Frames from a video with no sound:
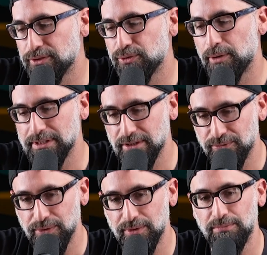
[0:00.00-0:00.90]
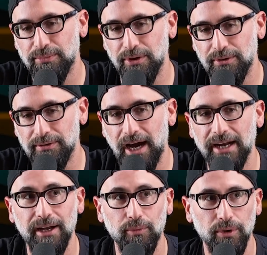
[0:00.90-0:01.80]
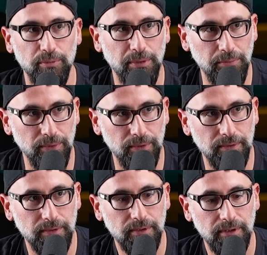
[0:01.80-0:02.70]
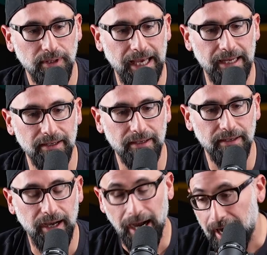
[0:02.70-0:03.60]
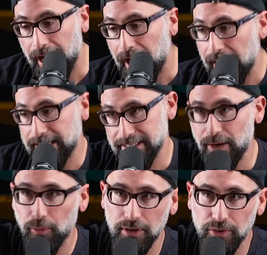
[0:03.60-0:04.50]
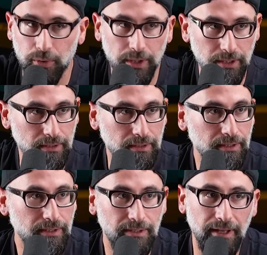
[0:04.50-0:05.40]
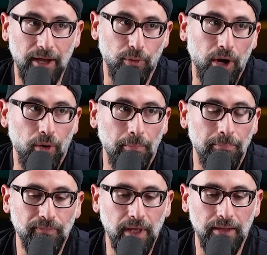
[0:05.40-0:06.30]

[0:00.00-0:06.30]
surround myself with, high net worth people because I want to join that realm.